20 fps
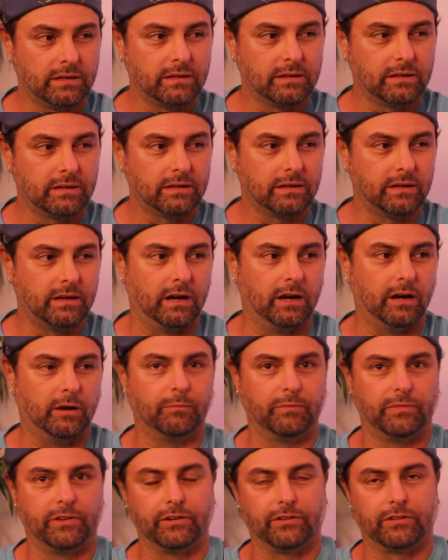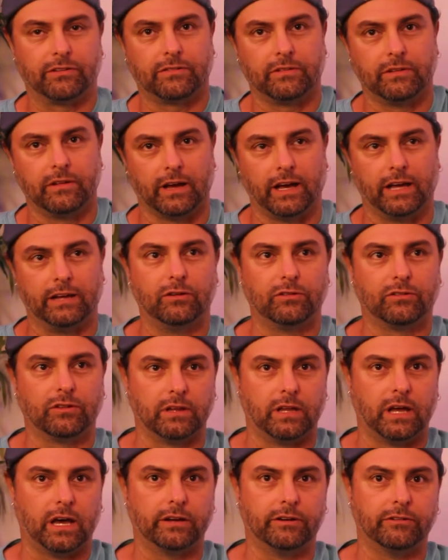Mm. Um, there's I use a
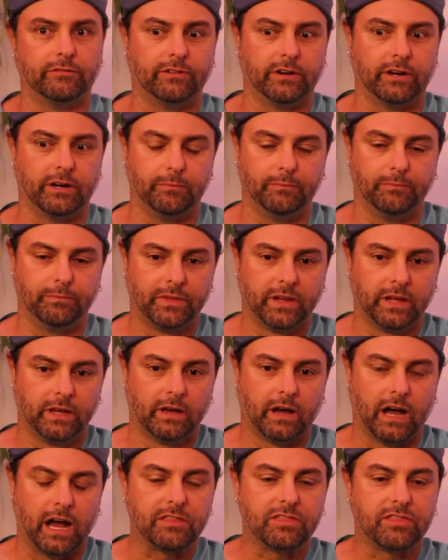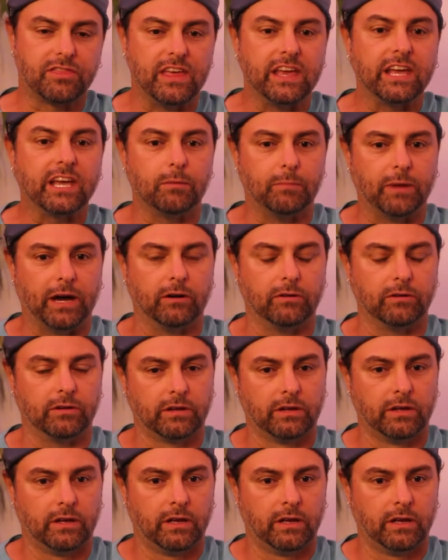lot of um, I think about